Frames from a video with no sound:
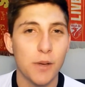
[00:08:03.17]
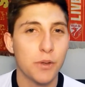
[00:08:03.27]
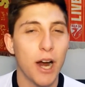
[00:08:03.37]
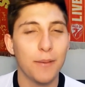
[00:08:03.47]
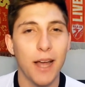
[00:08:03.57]

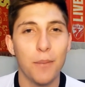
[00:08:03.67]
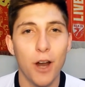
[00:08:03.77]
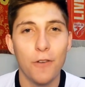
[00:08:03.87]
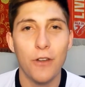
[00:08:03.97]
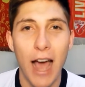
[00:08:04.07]
Subscribe down
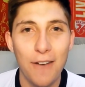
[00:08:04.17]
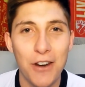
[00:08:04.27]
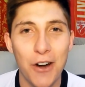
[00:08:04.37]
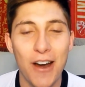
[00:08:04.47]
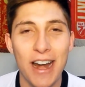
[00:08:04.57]
below if you
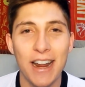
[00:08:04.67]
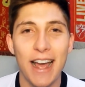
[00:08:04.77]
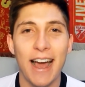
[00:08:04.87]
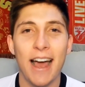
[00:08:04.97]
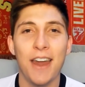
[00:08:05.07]
haven't already,
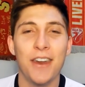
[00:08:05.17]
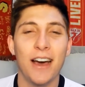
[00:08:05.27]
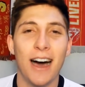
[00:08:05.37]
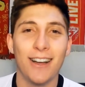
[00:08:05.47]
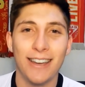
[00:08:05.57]
and
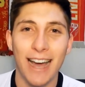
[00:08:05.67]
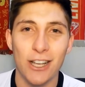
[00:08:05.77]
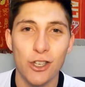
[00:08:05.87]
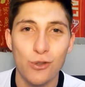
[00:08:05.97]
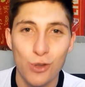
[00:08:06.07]
I'll
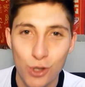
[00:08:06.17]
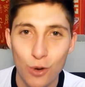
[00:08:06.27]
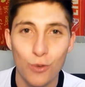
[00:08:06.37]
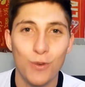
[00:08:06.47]
catch you soon.